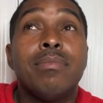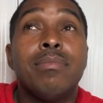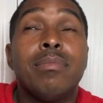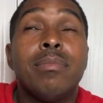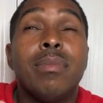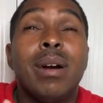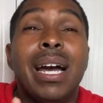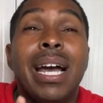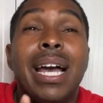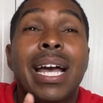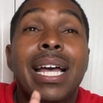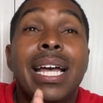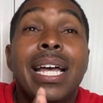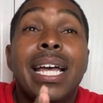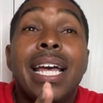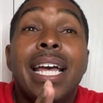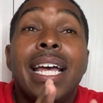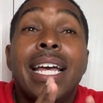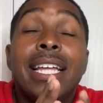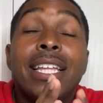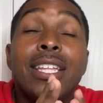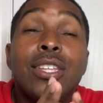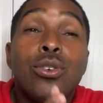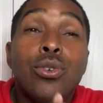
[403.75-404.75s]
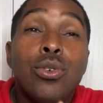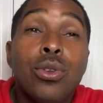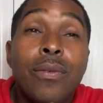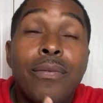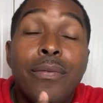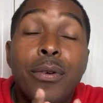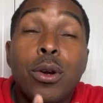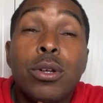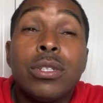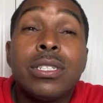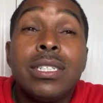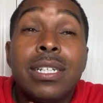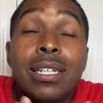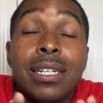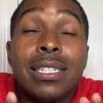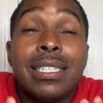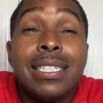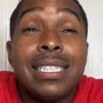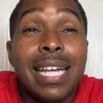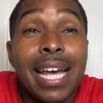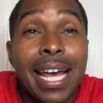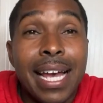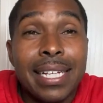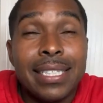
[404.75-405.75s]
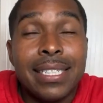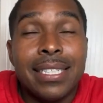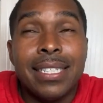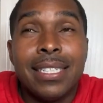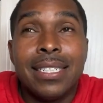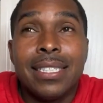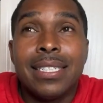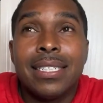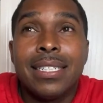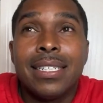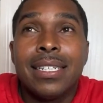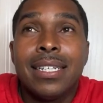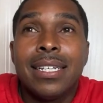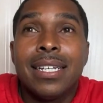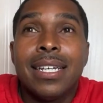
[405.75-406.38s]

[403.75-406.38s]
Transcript: but University of Texas